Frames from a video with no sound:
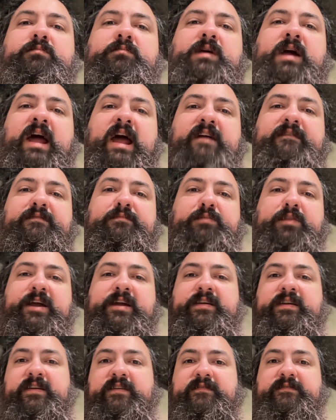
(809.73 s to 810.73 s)
I have
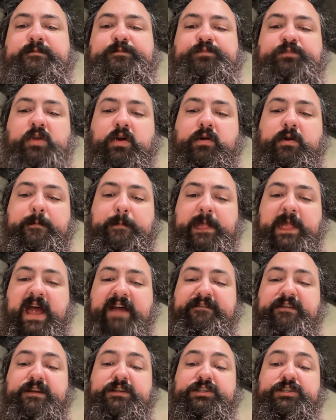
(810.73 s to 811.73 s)
plenty of, or
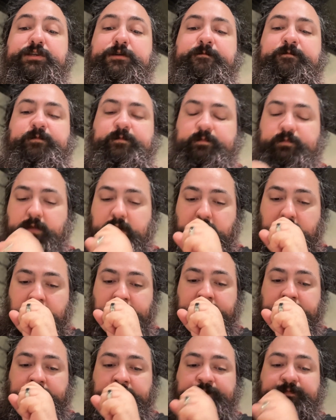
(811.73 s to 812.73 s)
I've
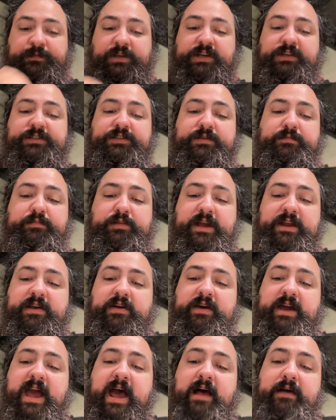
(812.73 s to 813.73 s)
consumed plenty
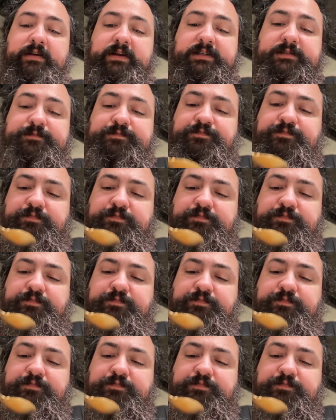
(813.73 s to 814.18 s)
of calories.